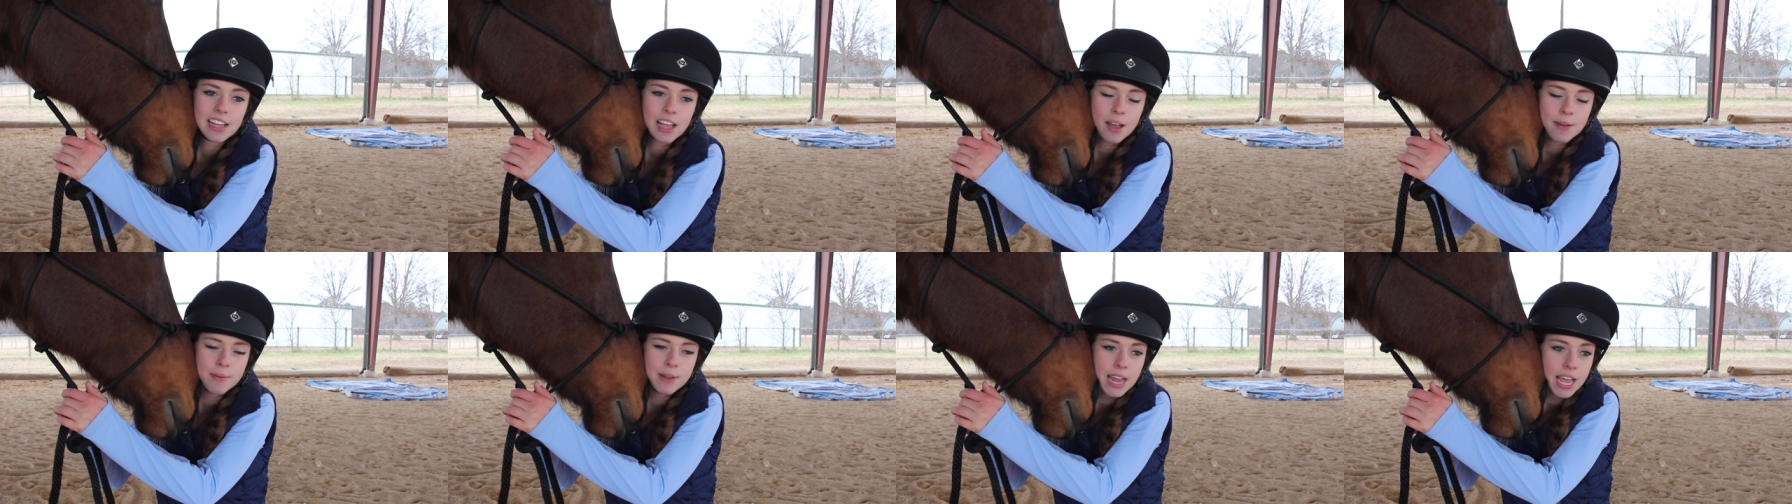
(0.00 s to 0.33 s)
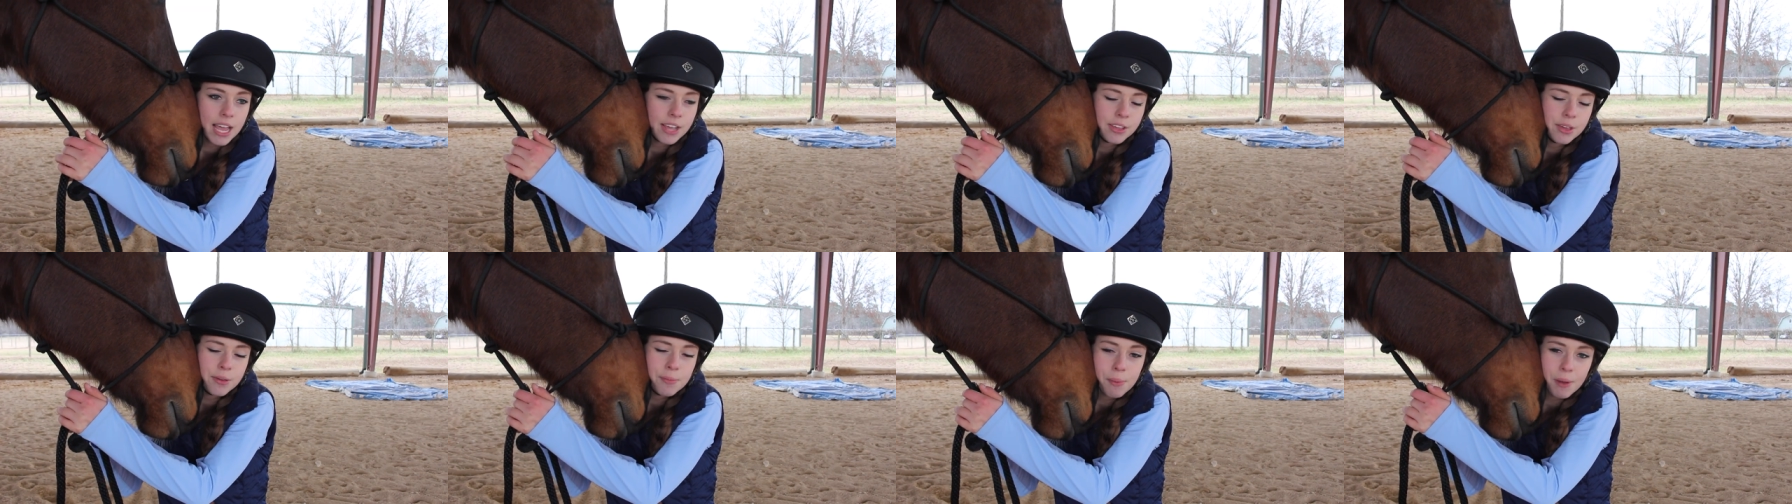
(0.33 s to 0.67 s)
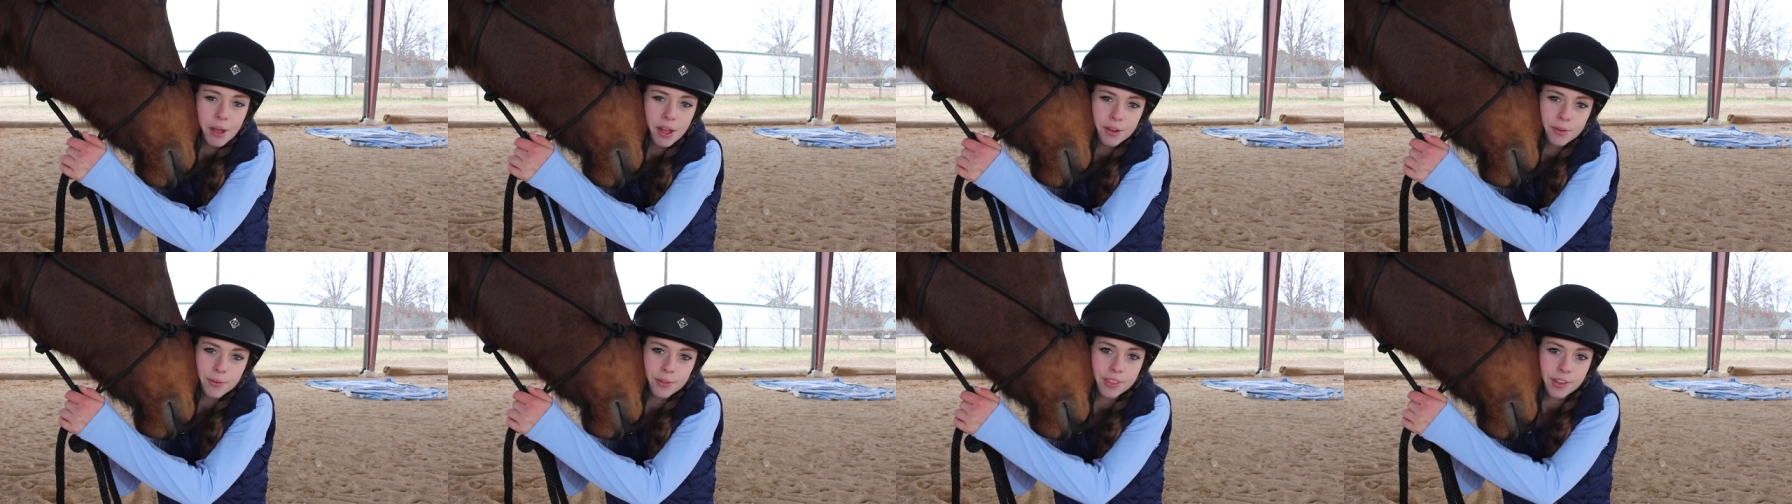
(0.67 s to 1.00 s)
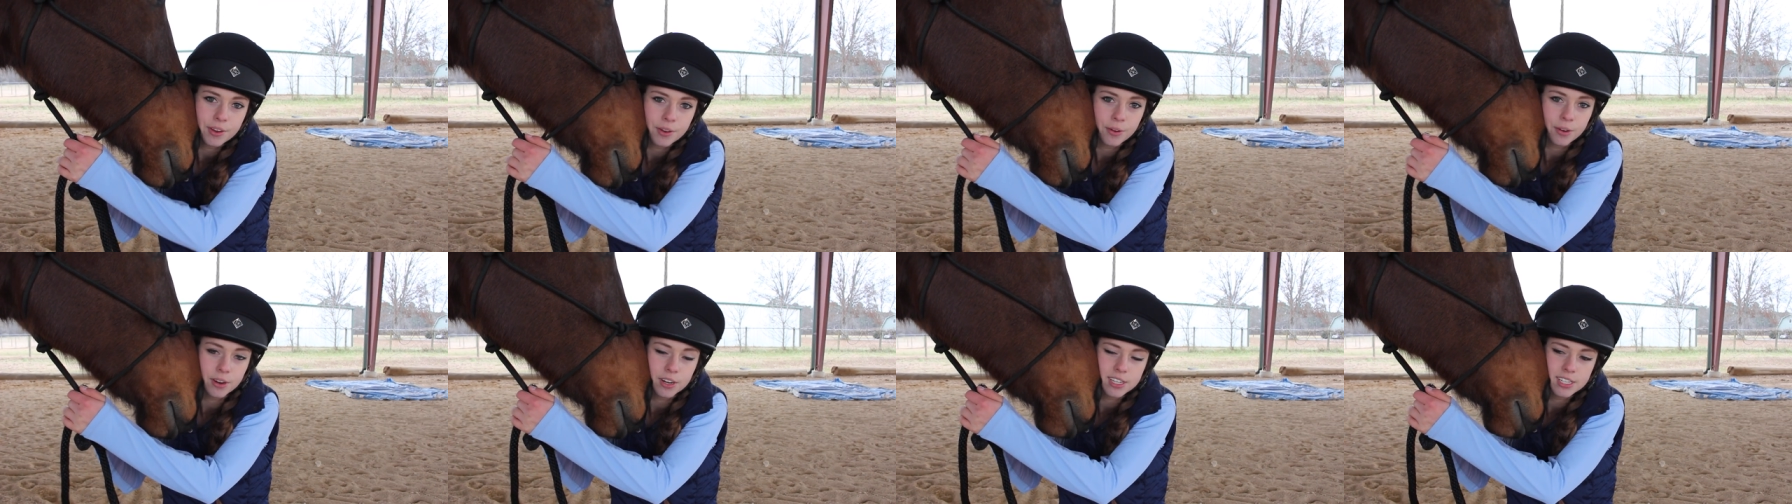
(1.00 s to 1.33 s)
Comment how you bond with
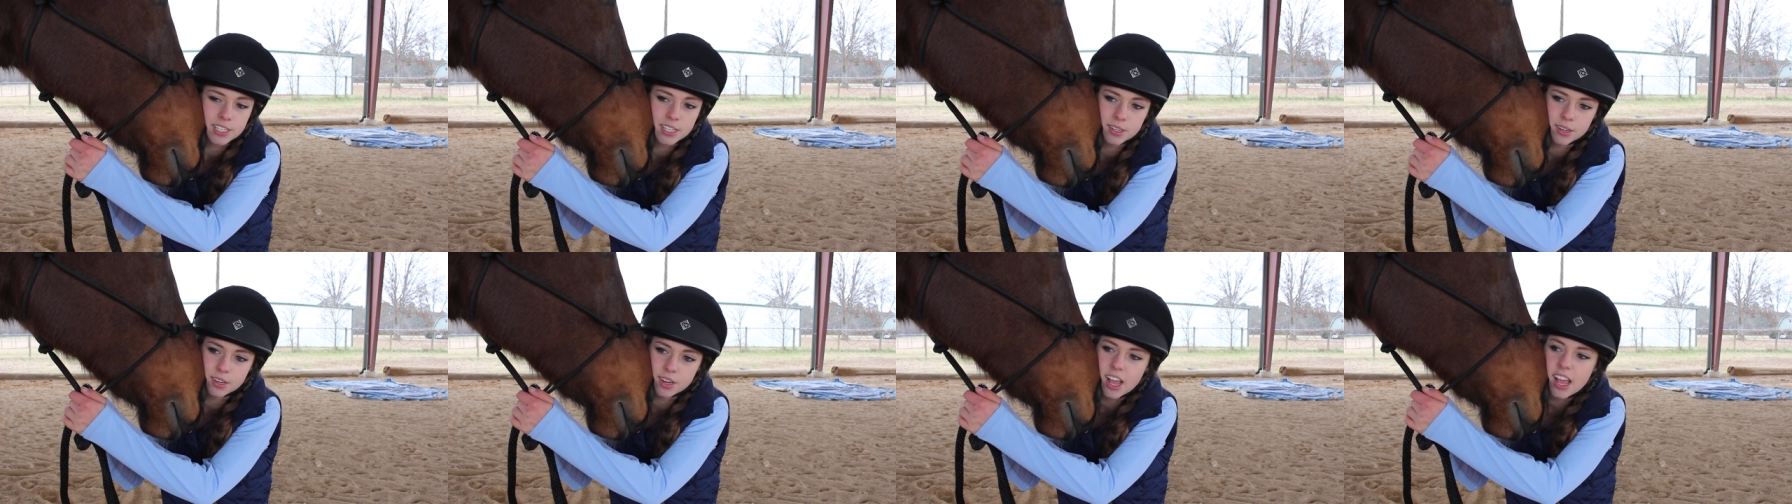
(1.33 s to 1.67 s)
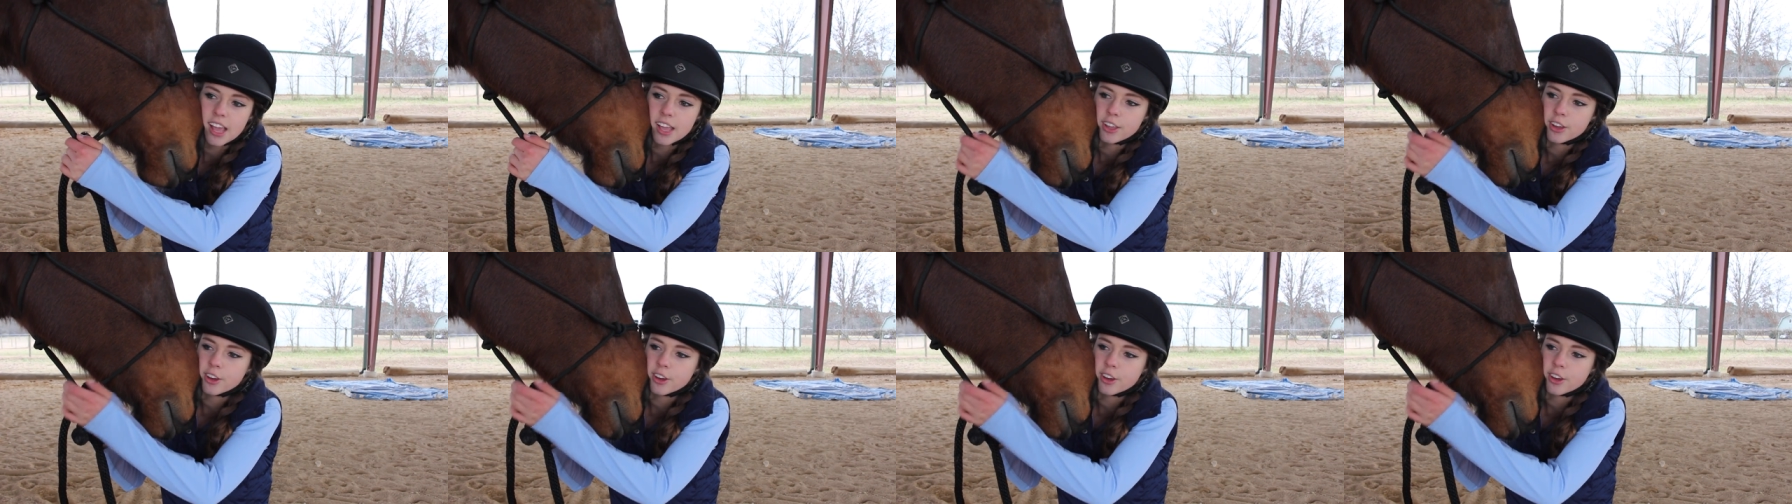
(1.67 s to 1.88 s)
your horse and